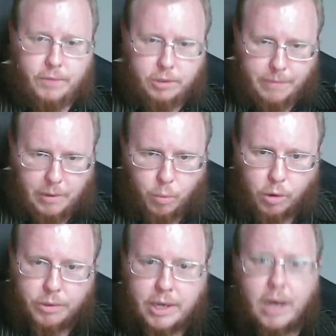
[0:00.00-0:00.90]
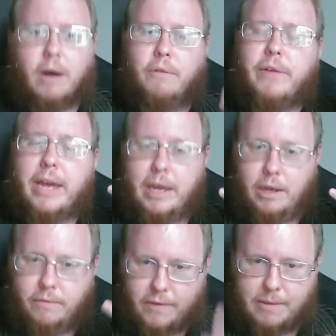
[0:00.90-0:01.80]
to be worthy of
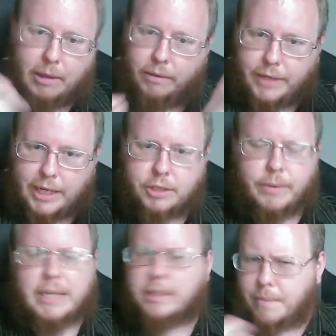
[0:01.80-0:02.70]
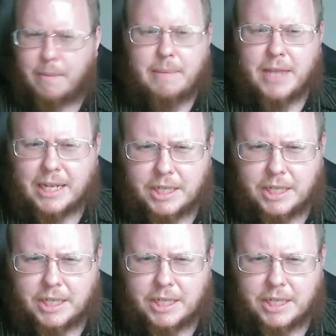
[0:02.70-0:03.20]
a female of a lesser race. Maybe that's it.